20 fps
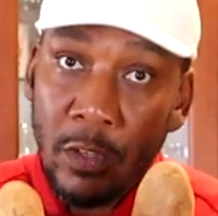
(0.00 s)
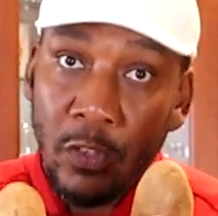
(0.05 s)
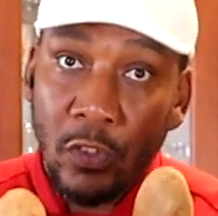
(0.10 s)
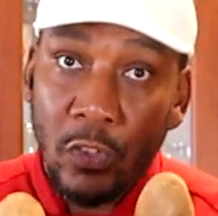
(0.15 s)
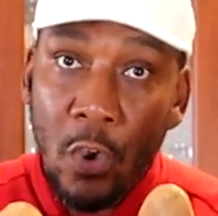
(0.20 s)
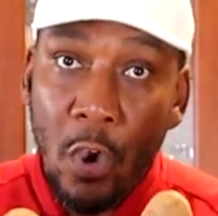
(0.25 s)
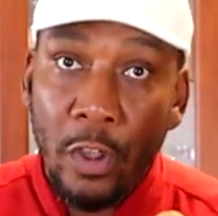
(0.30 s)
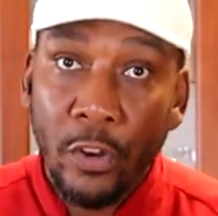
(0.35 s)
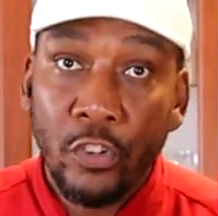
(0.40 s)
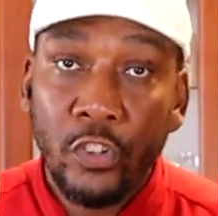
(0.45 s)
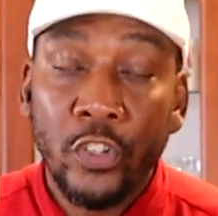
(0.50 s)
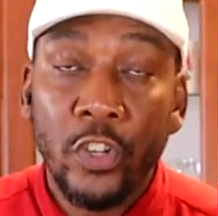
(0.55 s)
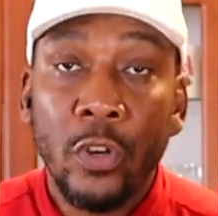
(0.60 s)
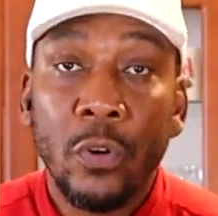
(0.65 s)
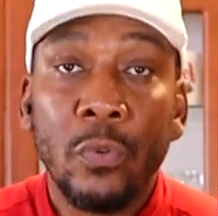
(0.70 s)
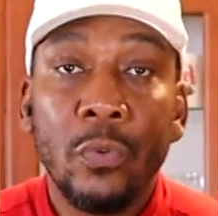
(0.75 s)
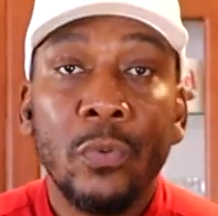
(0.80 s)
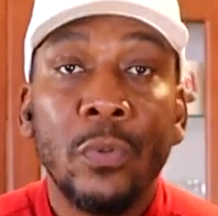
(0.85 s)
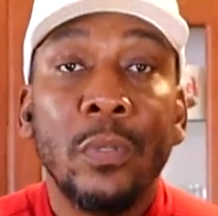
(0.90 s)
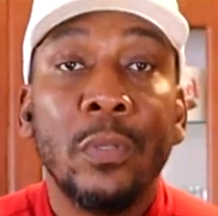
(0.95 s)
Start the
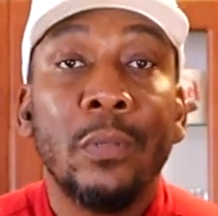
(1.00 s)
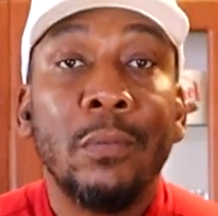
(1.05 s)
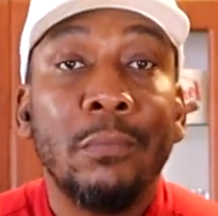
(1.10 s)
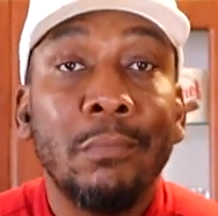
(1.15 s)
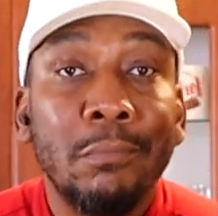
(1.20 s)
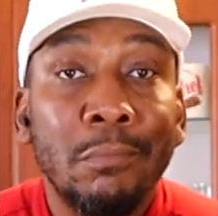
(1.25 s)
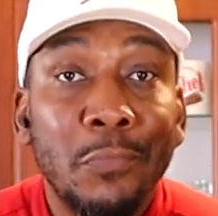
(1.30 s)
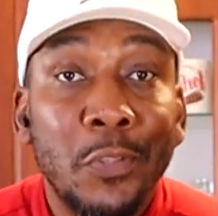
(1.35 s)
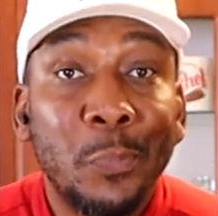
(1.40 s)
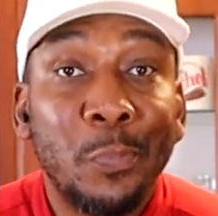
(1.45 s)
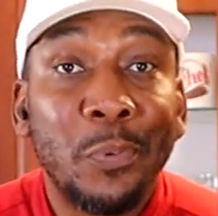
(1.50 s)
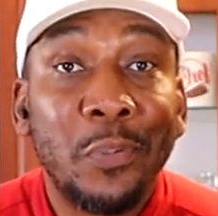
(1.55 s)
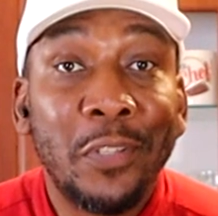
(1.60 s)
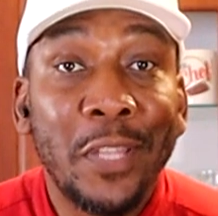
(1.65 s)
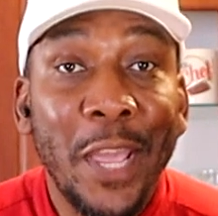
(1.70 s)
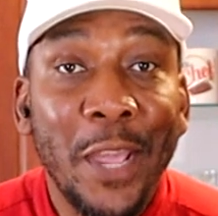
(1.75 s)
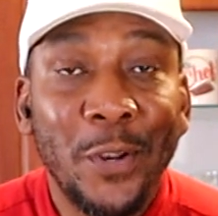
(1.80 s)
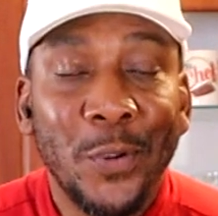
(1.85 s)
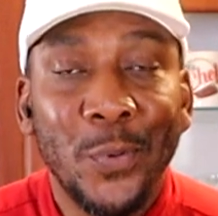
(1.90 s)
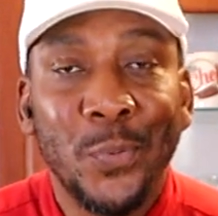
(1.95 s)
show, the
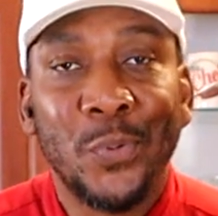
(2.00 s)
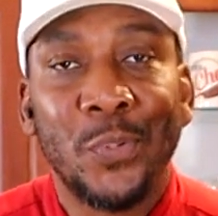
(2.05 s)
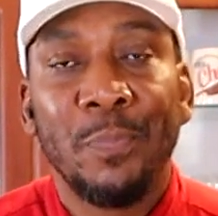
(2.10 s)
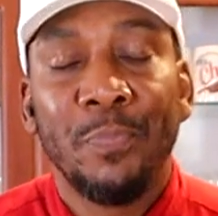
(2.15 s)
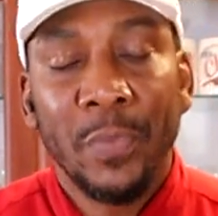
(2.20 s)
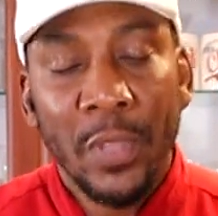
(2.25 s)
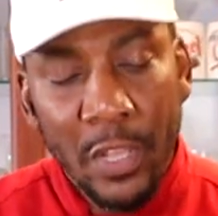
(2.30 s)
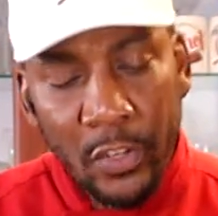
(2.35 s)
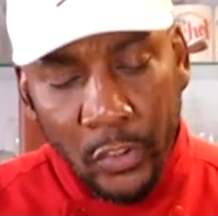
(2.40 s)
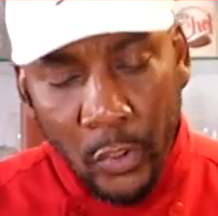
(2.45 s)
potatoes.